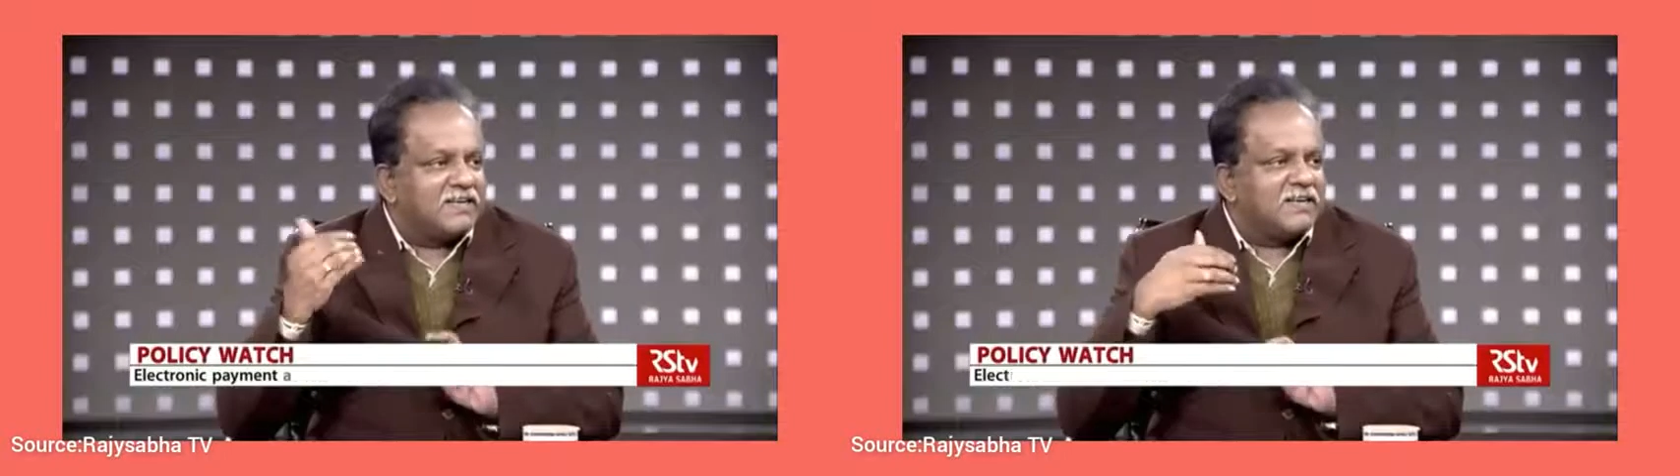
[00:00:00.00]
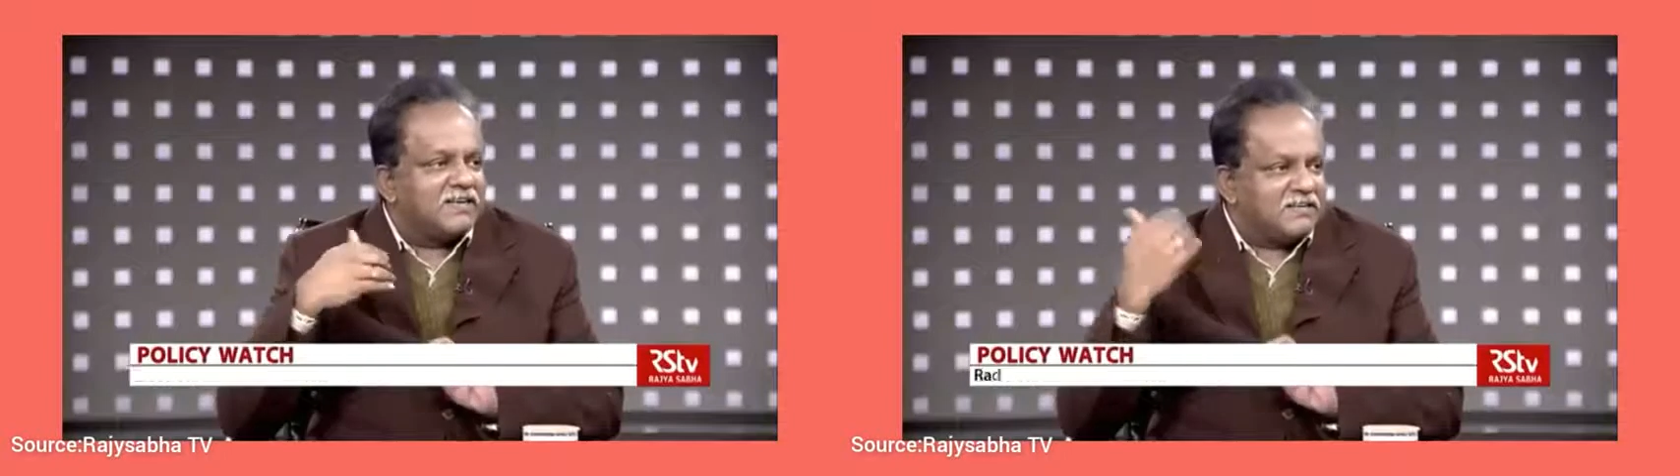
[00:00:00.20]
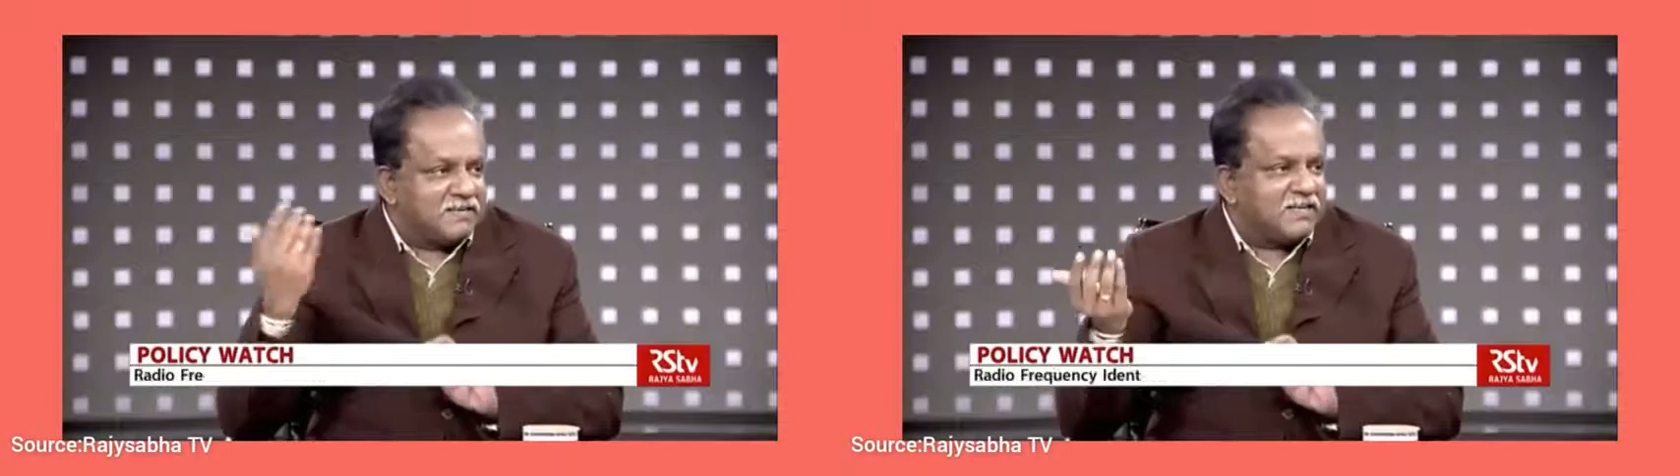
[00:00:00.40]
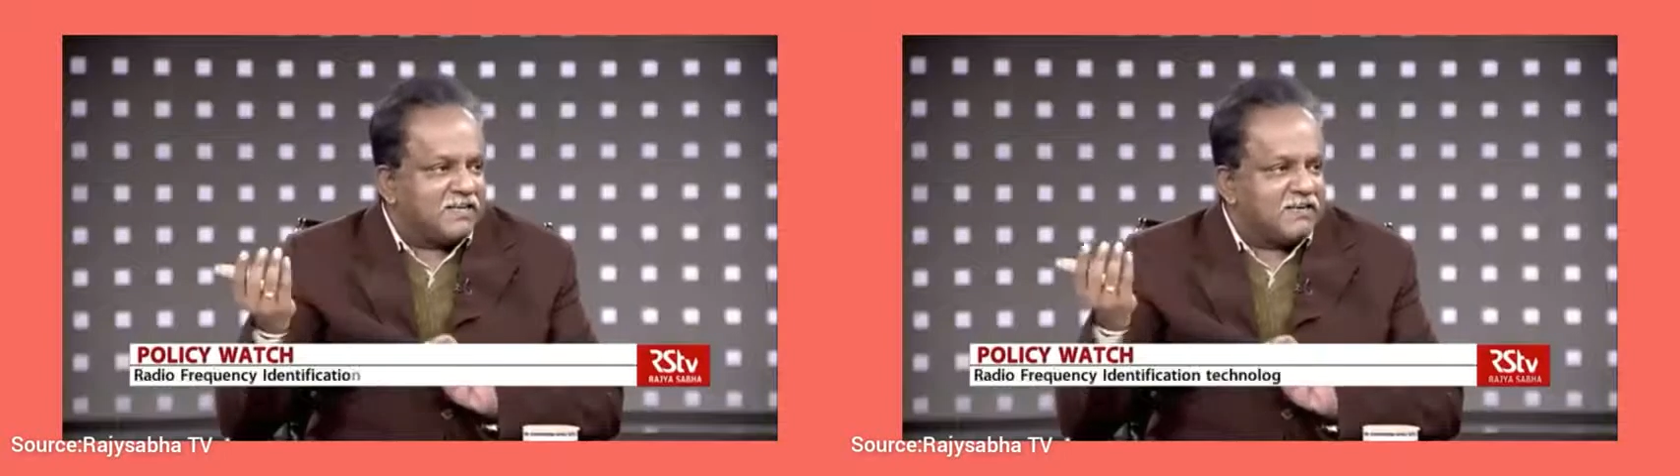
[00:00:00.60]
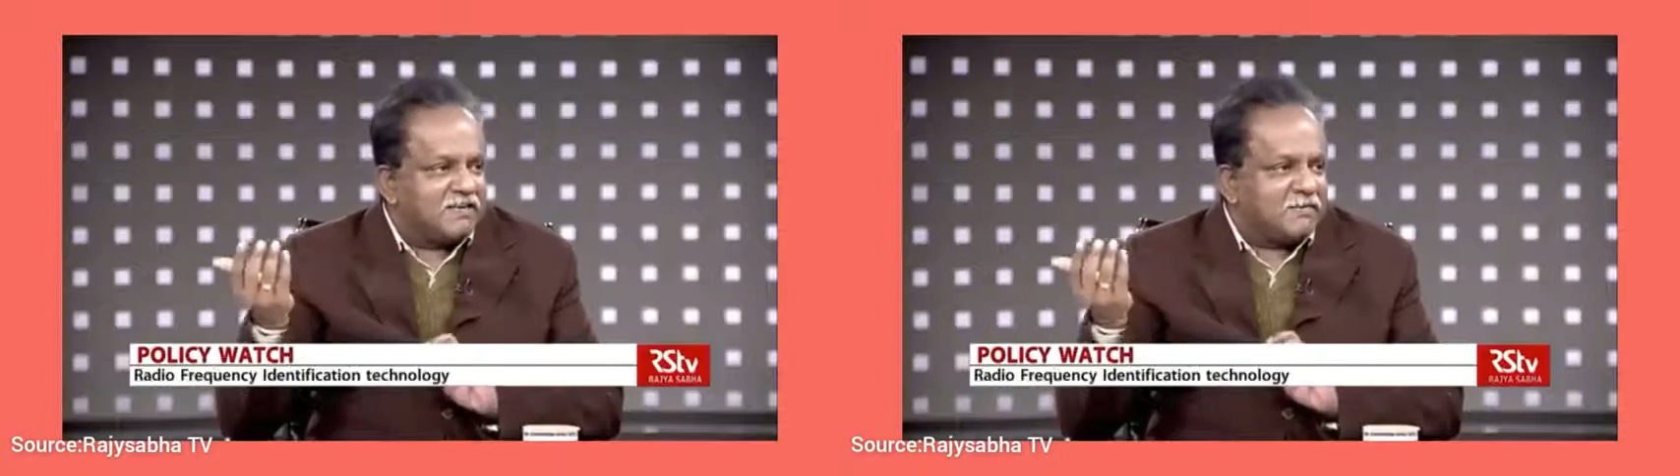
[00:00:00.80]

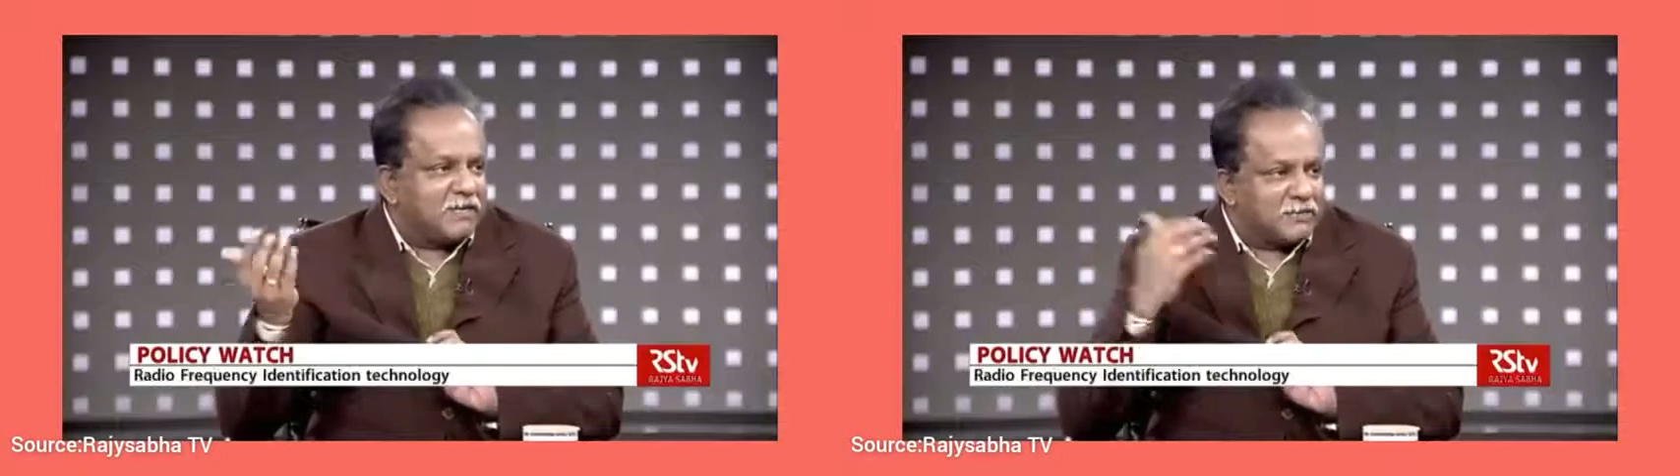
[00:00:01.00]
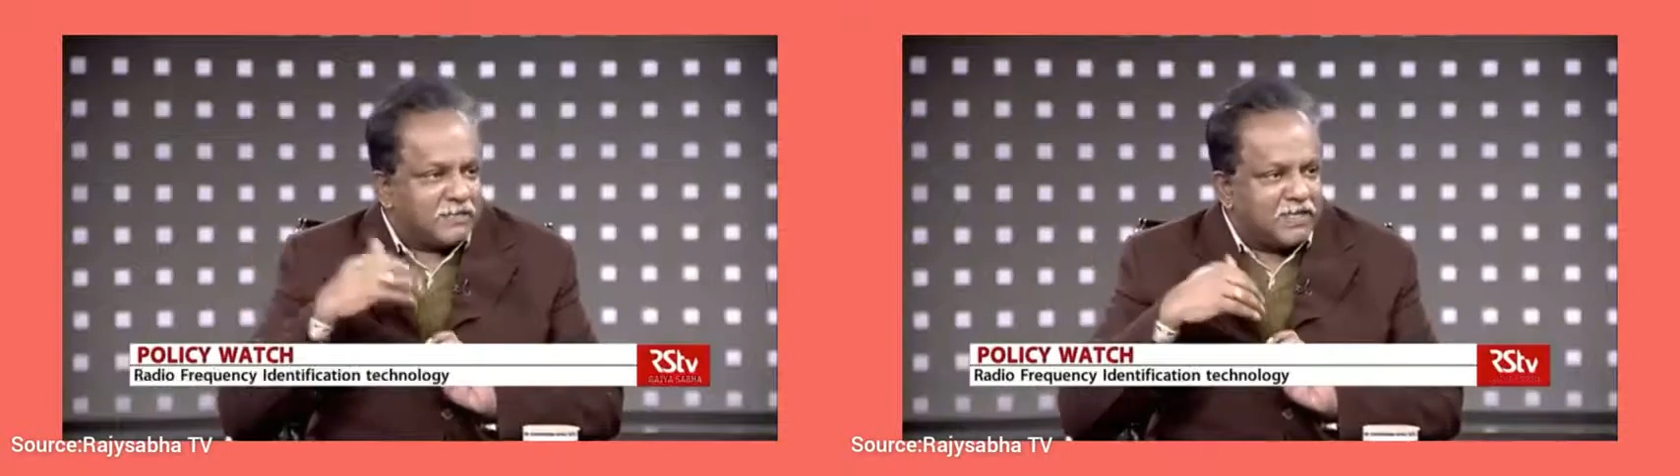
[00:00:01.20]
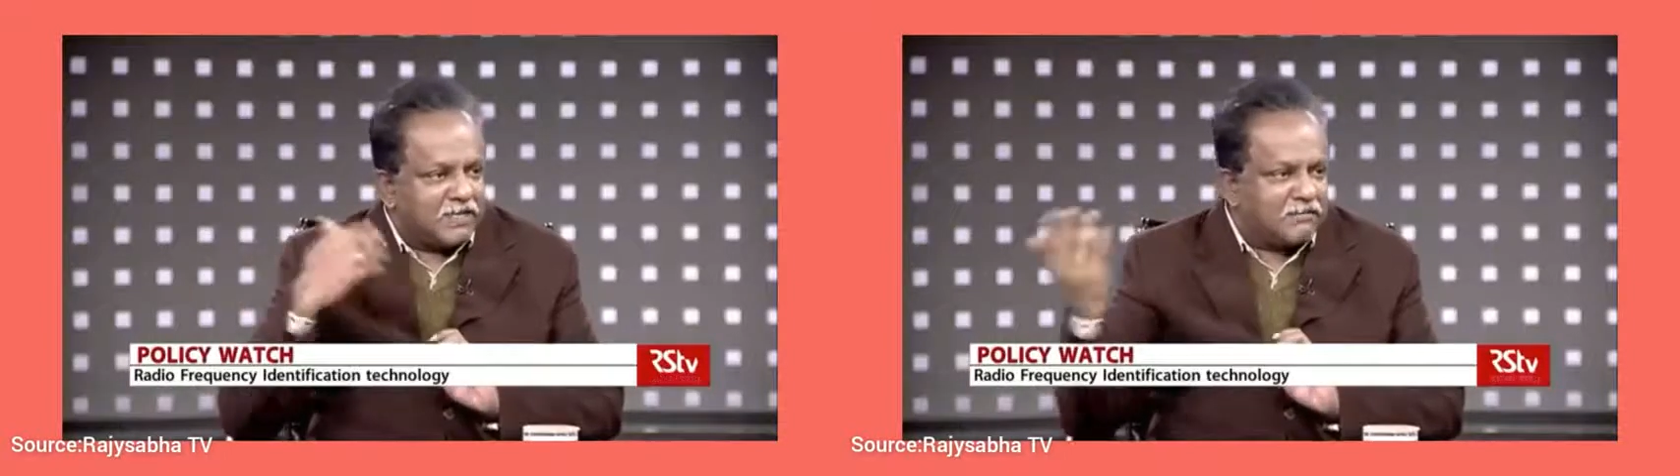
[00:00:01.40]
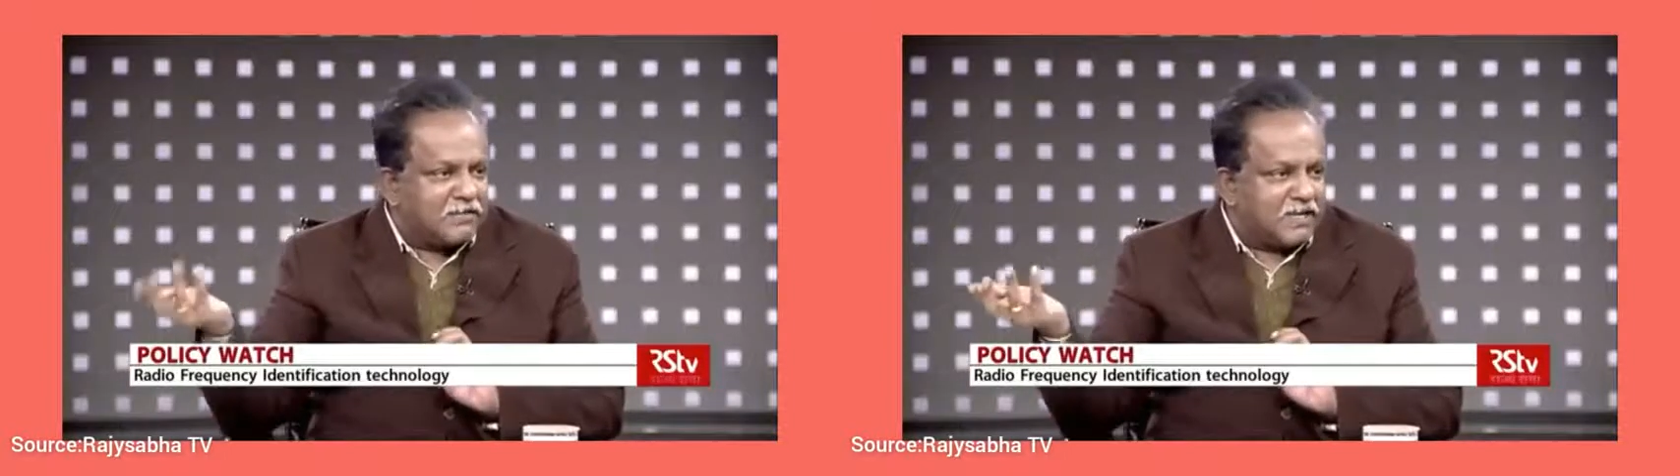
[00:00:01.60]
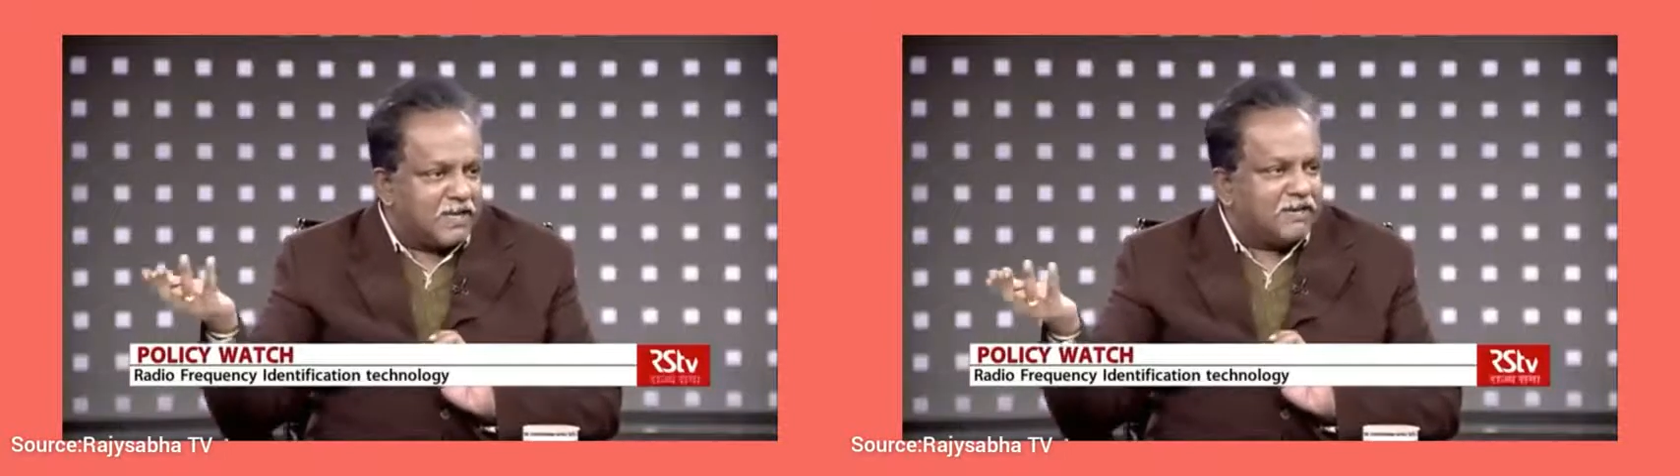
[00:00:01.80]

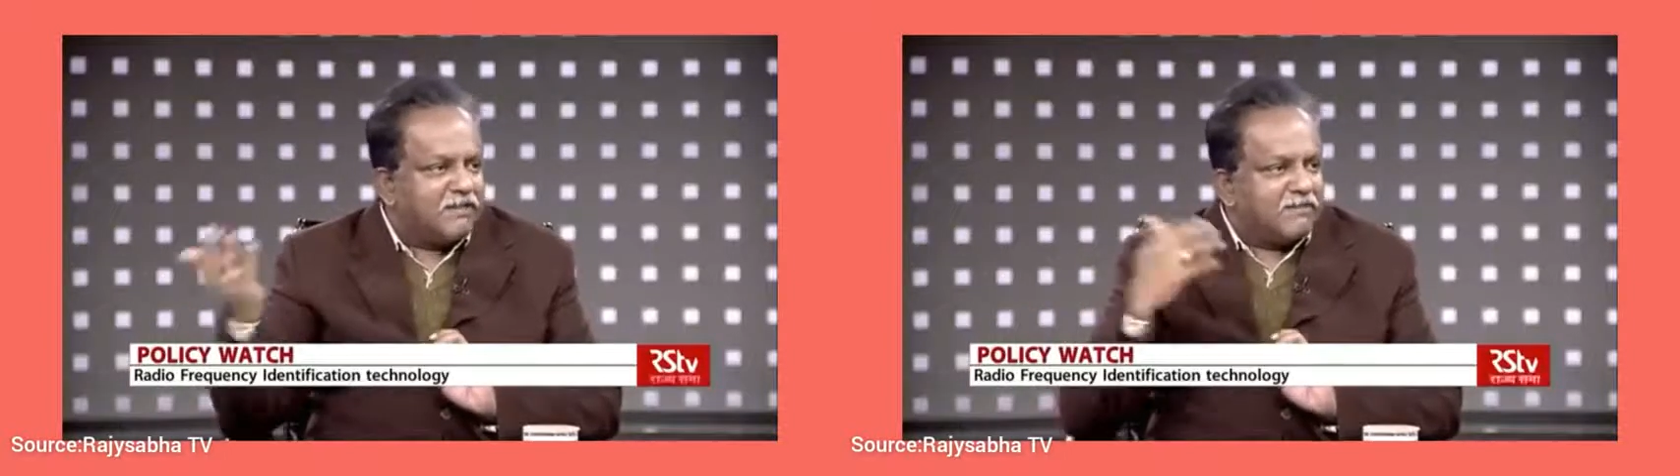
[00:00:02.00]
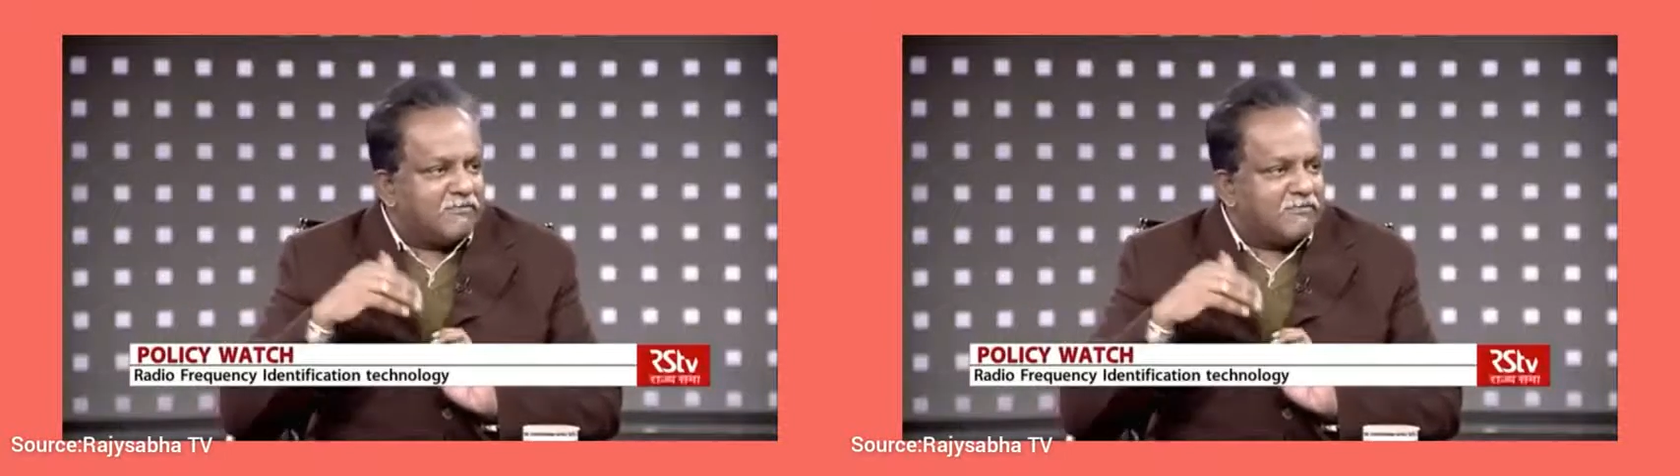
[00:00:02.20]
actually done,